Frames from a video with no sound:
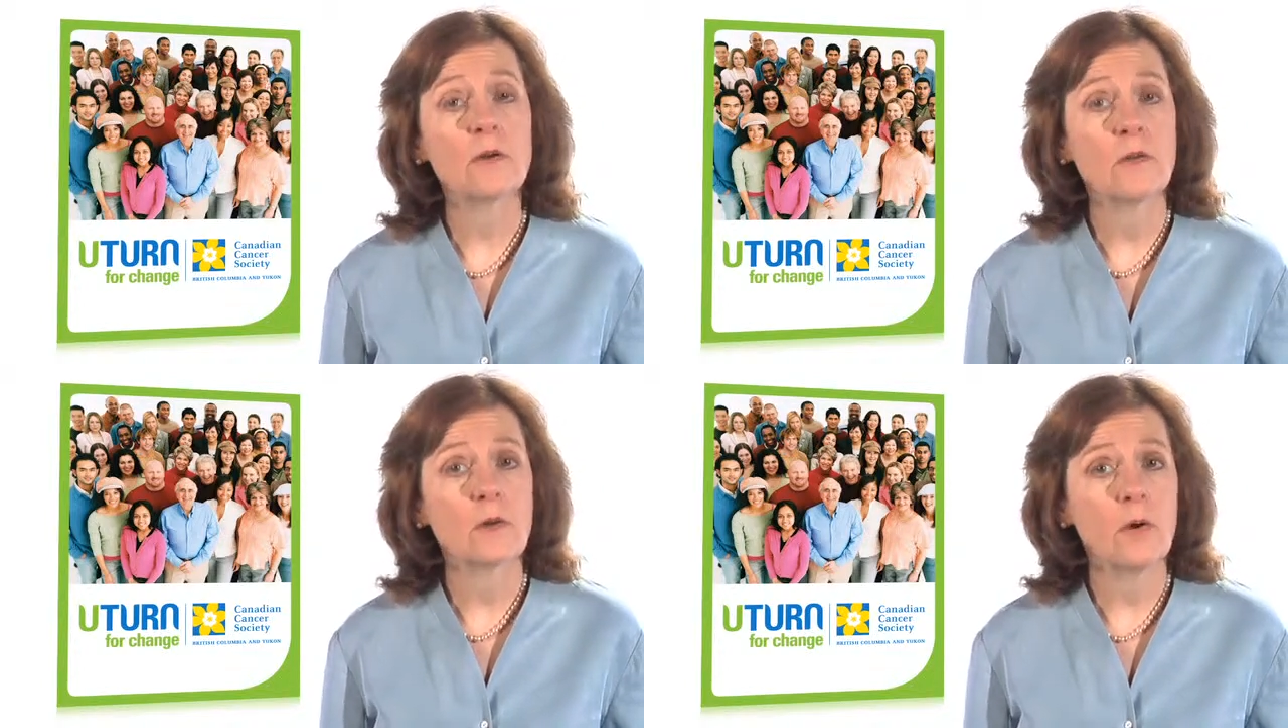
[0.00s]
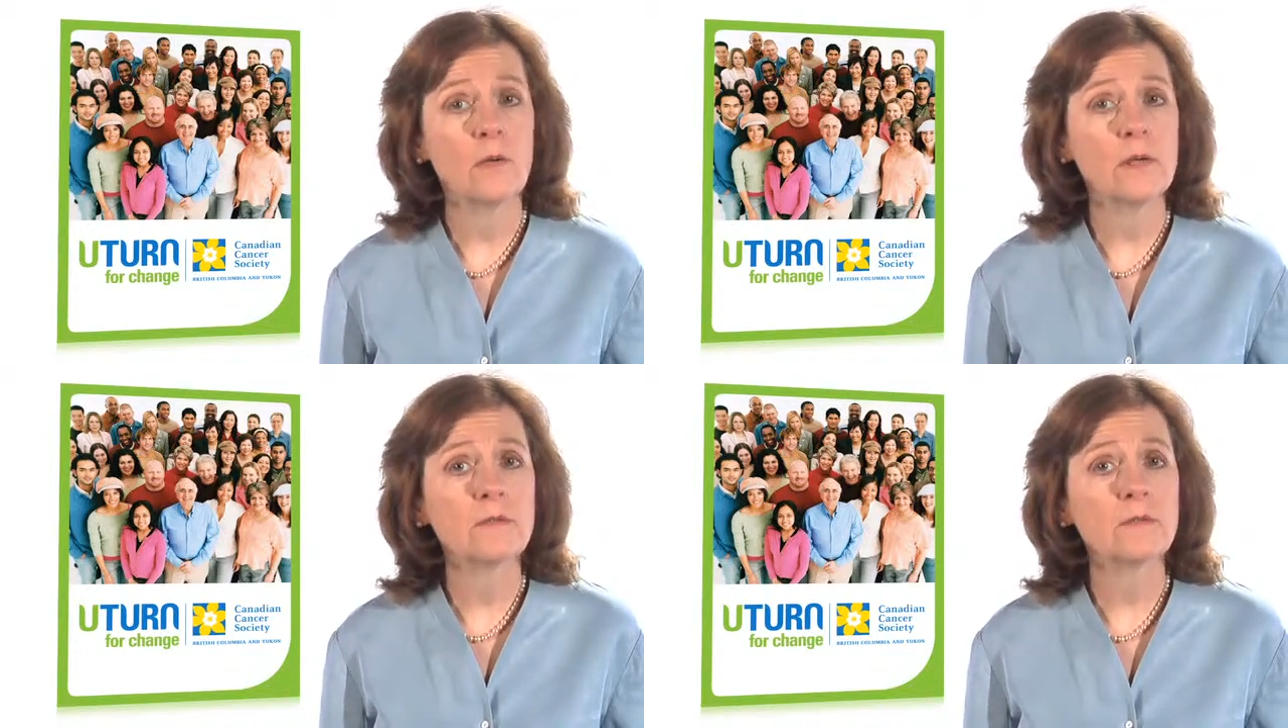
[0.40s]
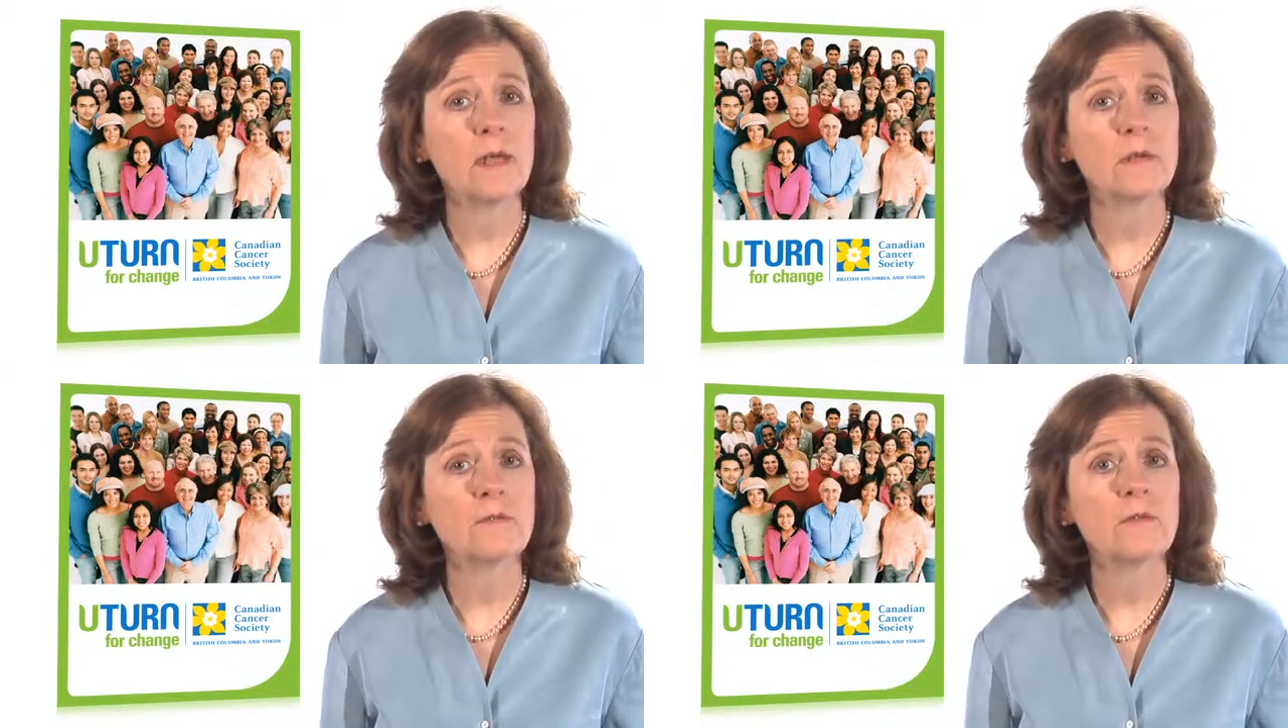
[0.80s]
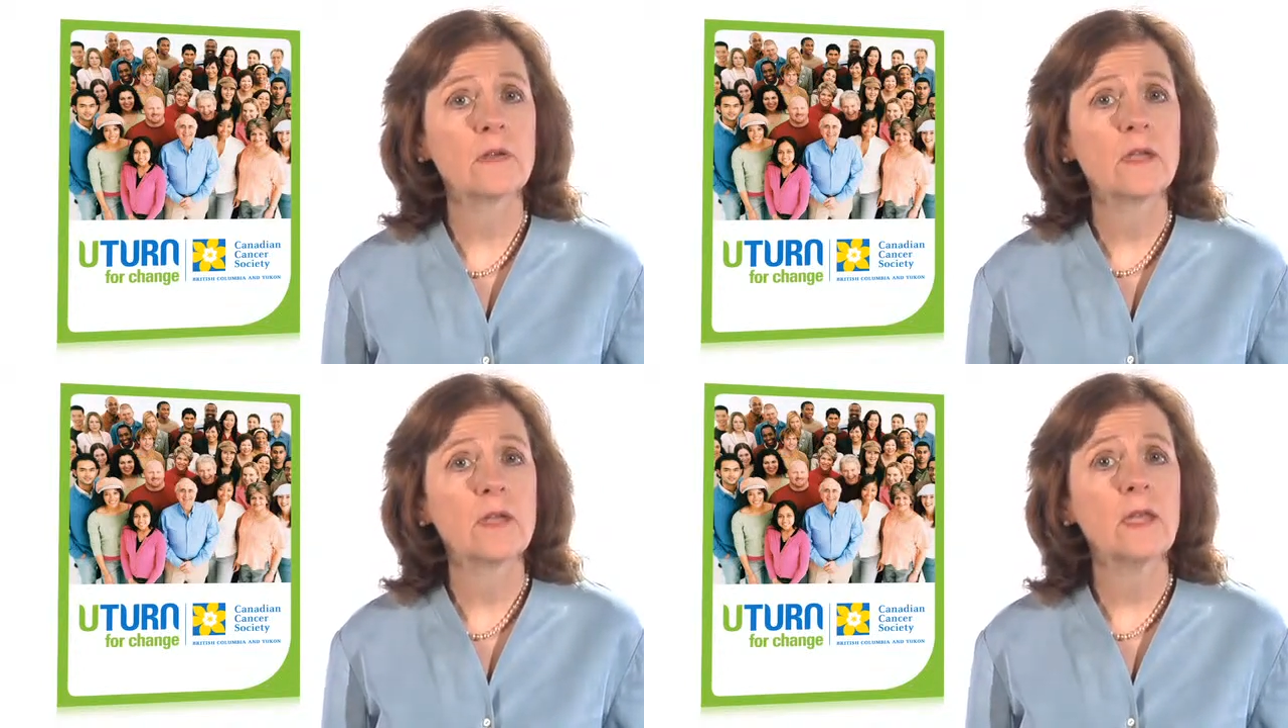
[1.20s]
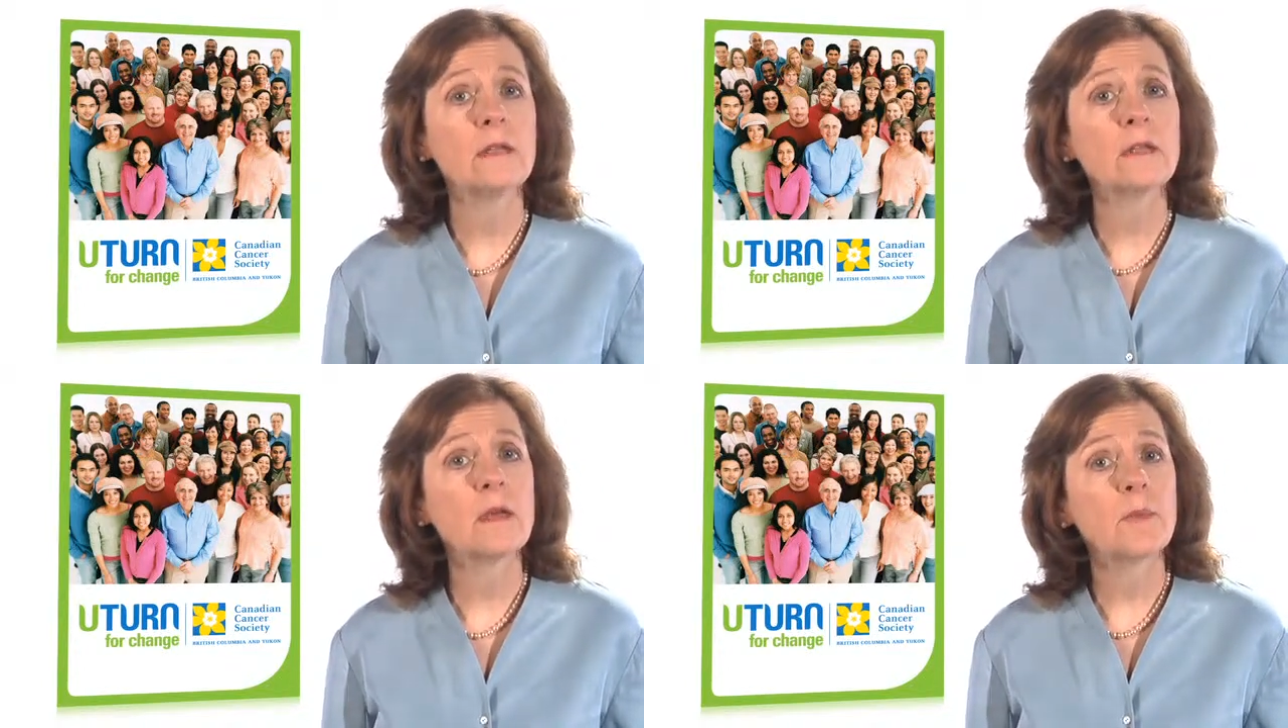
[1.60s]
on the quality of life,
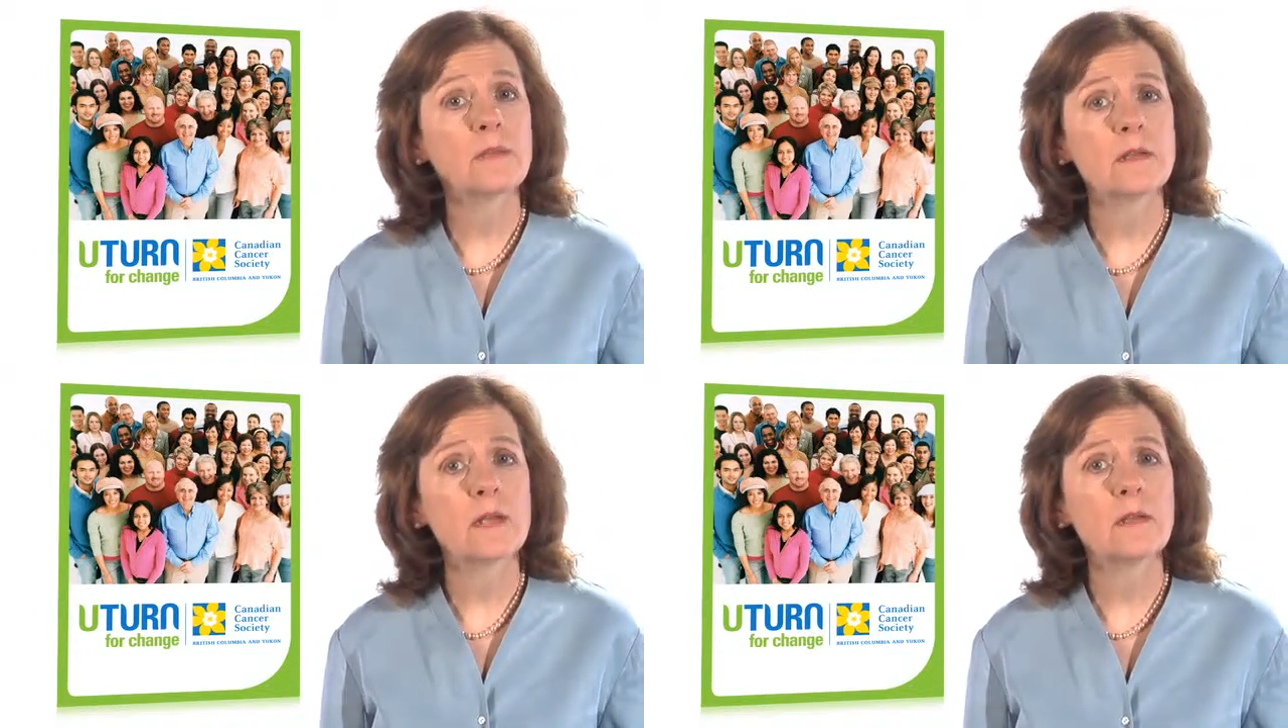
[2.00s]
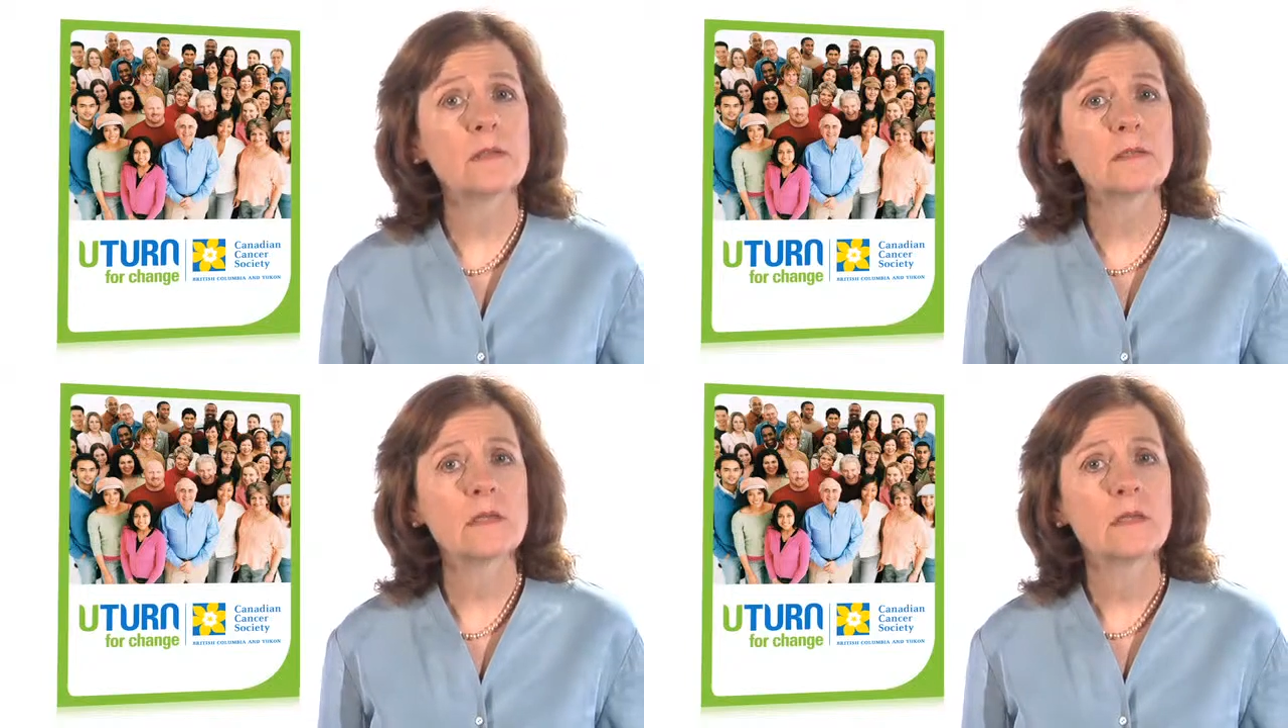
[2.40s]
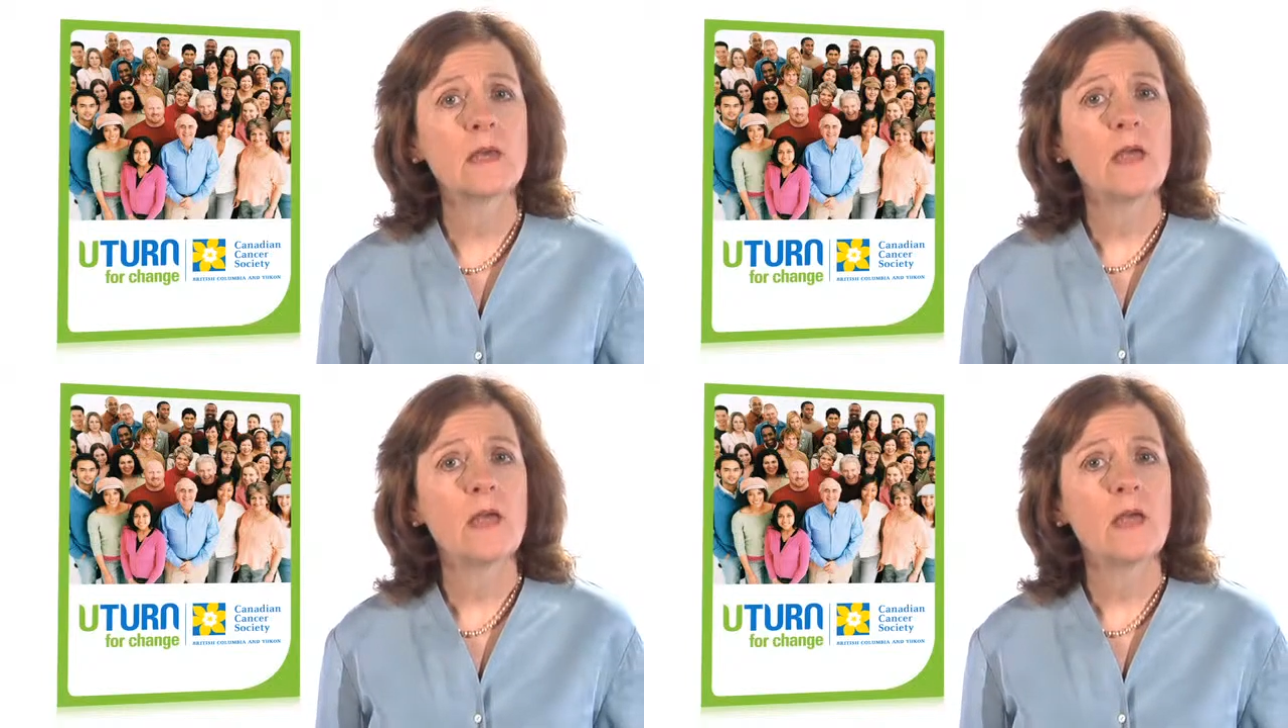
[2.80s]
economic status,